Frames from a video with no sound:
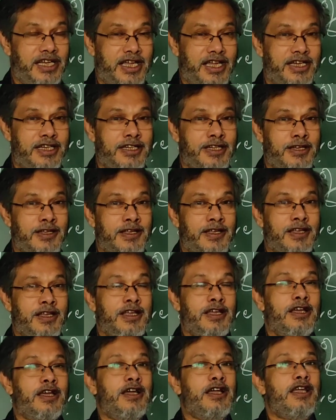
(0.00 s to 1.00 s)

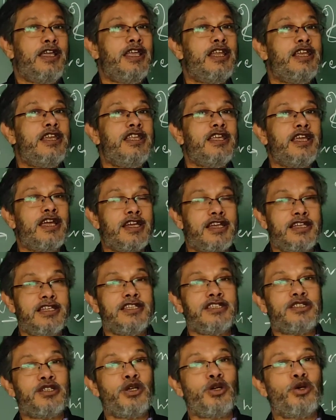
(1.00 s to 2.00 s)
land yielding at
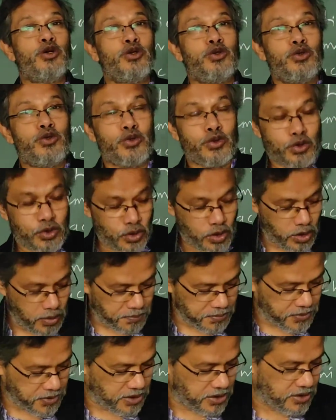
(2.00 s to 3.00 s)
least 2
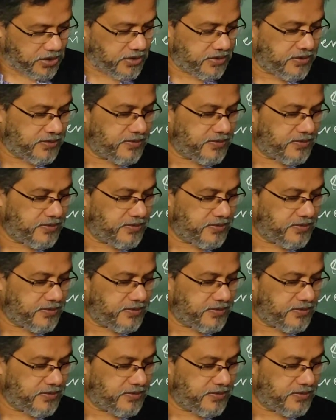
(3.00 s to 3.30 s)
crops.